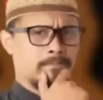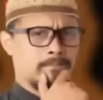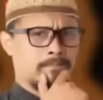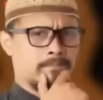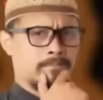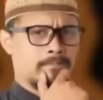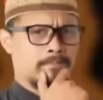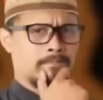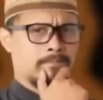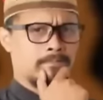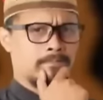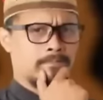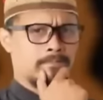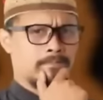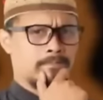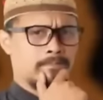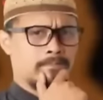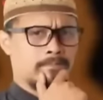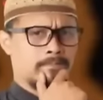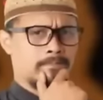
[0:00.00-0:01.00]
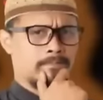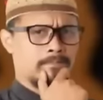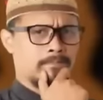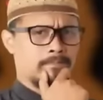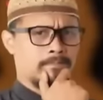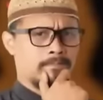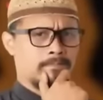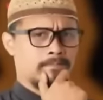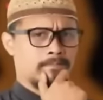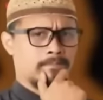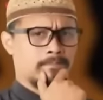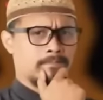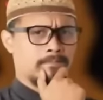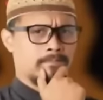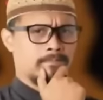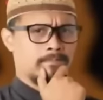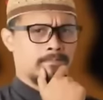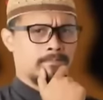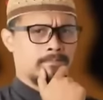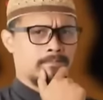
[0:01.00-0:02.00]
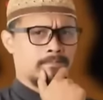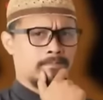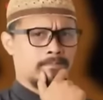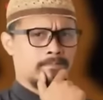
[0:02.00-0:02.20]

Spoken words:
(silent)